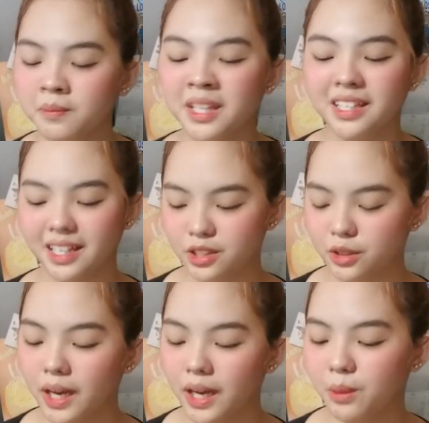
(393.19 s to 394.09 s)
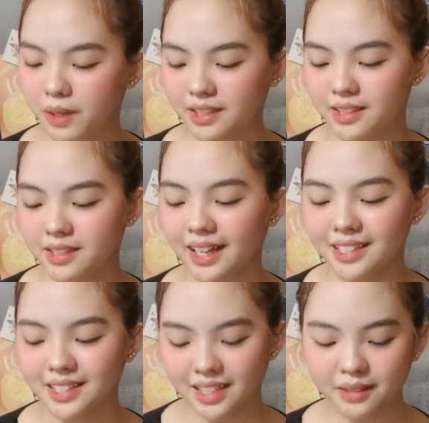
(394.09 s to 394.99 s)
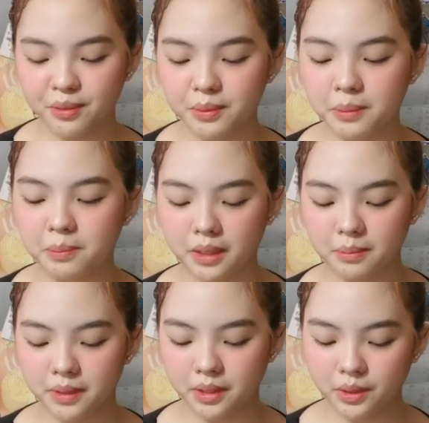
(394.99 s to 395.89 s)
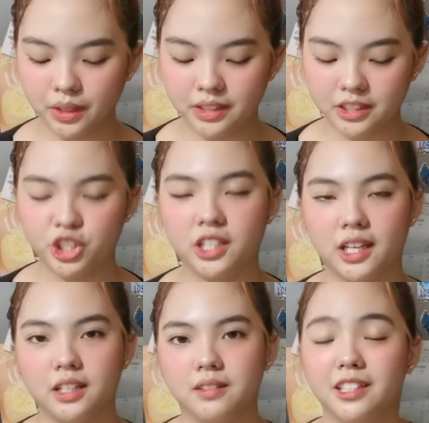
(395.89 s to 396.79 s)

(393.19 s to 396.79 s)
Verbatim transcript: Yeah, so anyways, aside from the barbecue and chicken